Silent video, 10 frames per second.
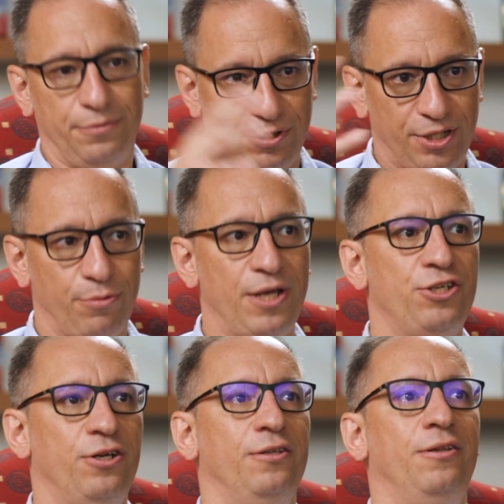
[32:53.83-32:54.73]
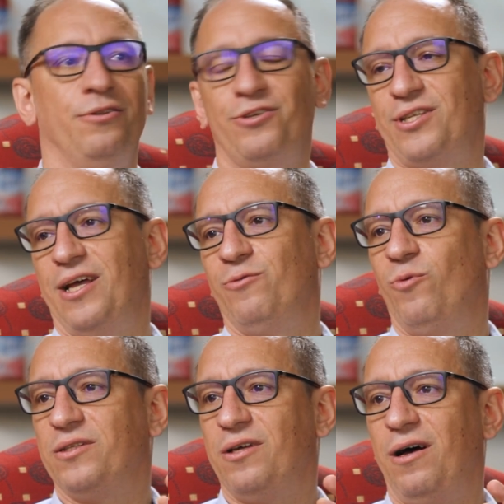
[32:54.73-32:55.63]
integration, understand
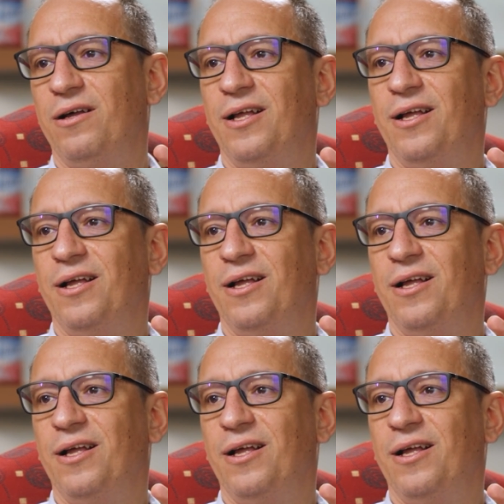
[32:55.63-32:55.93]
what are